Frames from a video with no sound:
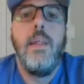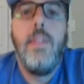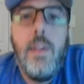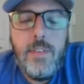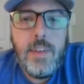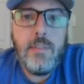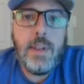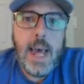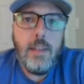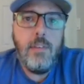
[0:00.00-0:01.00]
the
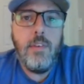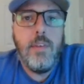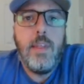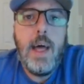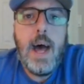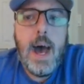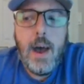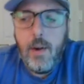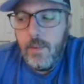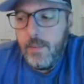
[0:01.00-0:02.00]
dividend,
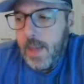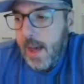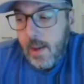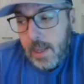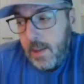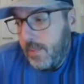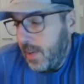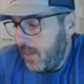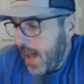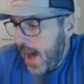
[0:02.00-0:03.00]

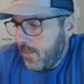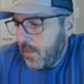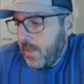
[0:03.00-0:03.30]
even after